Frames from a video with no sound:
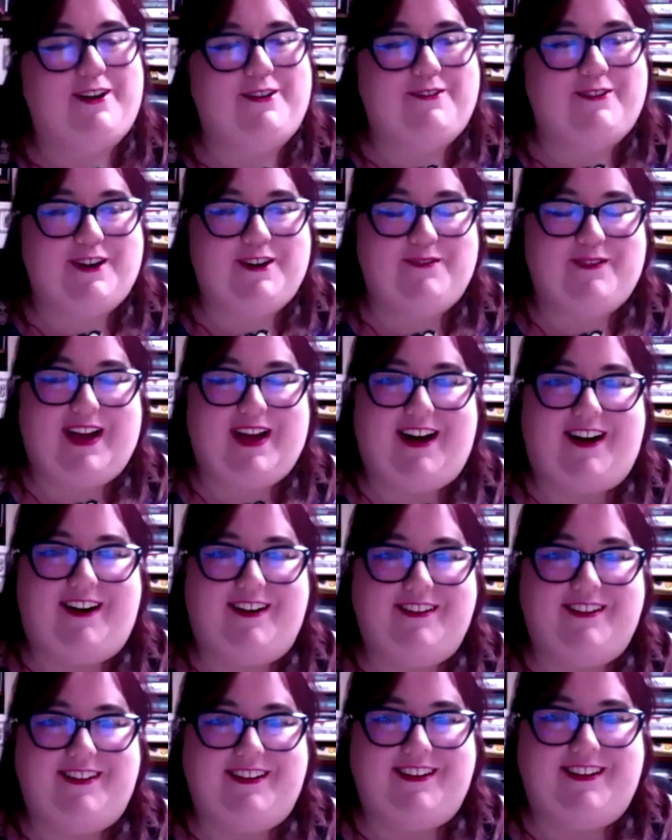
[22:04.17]
What
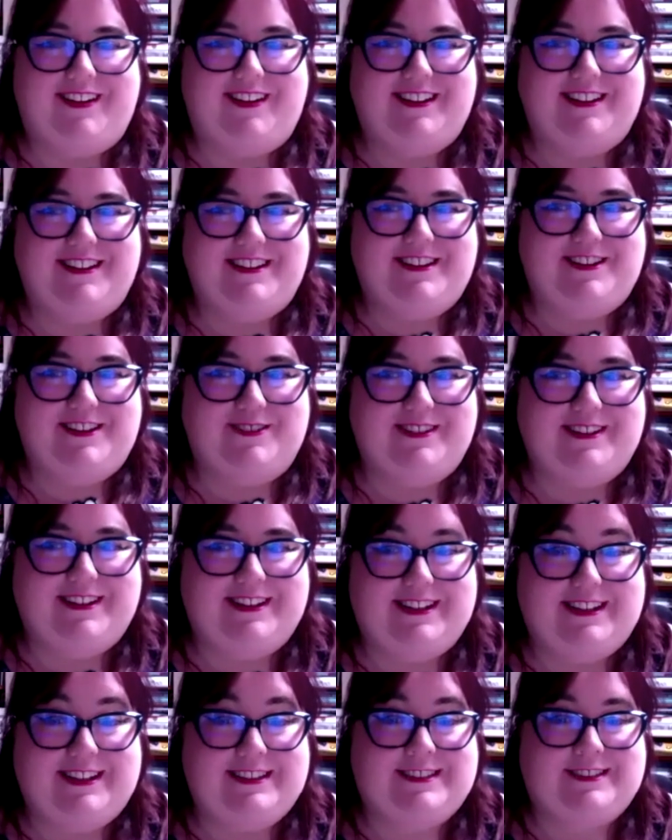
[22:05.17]
about your
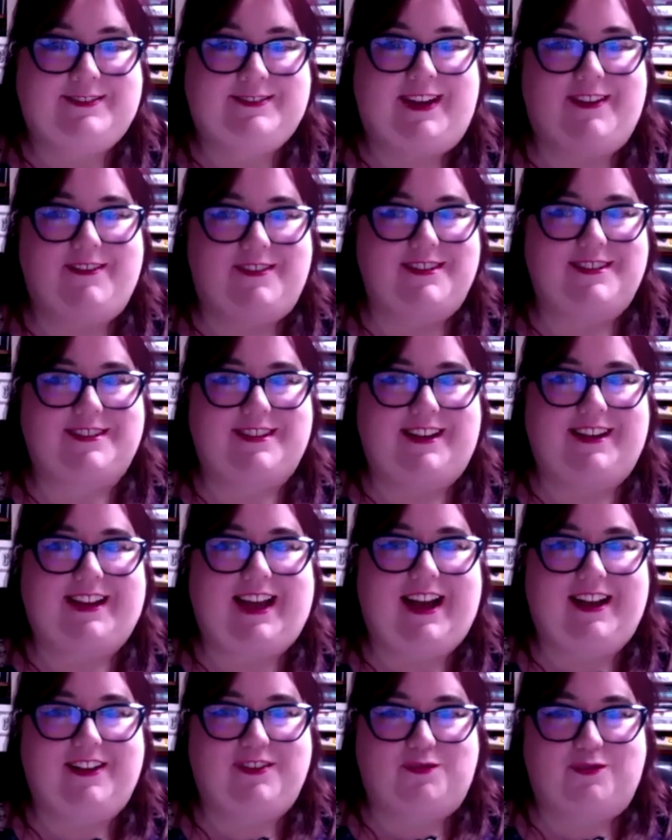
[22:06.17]
least favorites? Like,
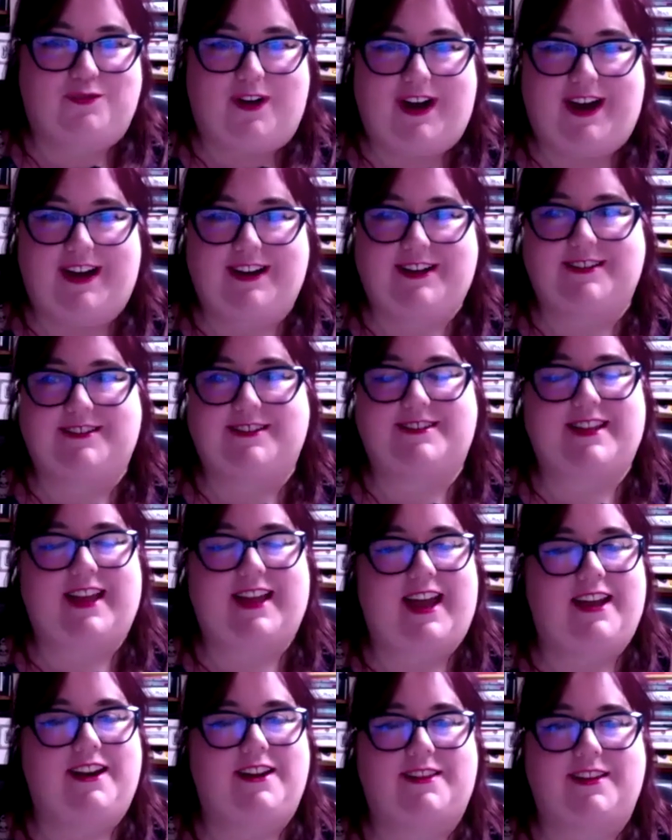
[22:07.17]
as writers, is there
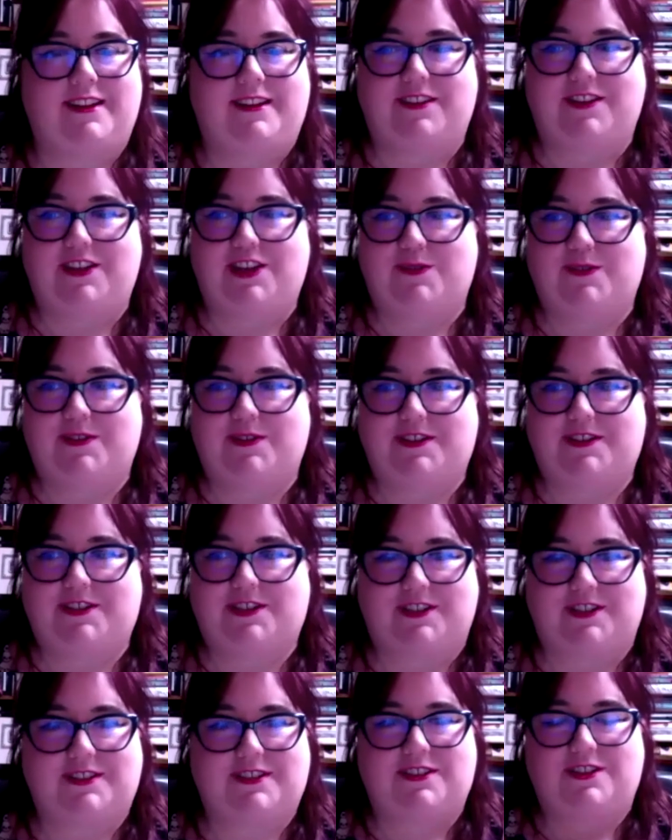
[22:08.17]
anything that you would
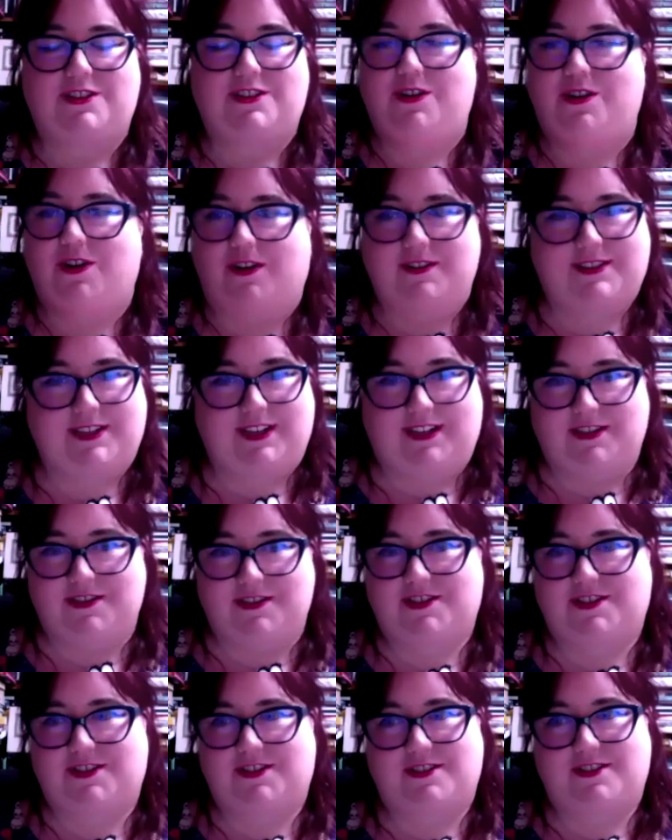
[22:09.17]
just not
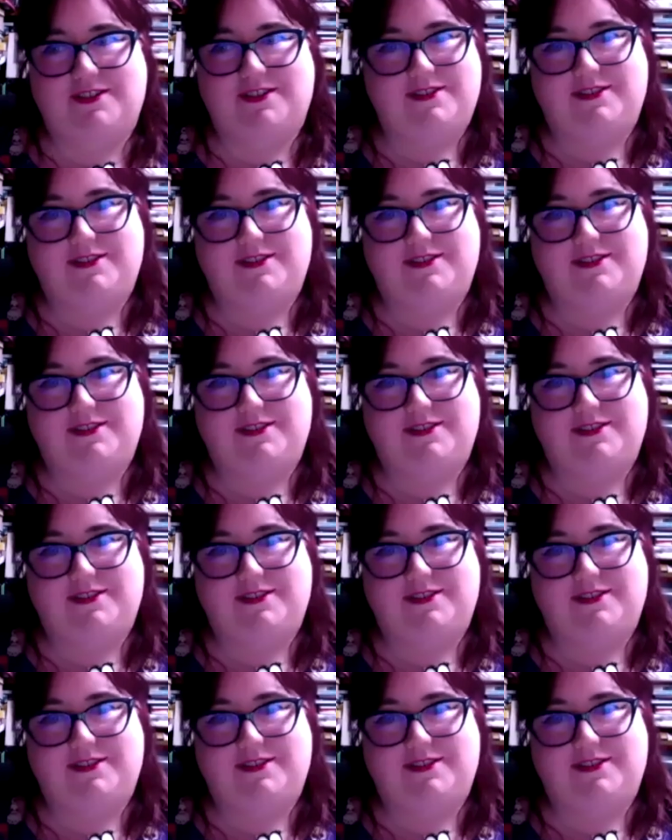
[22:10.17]
touch?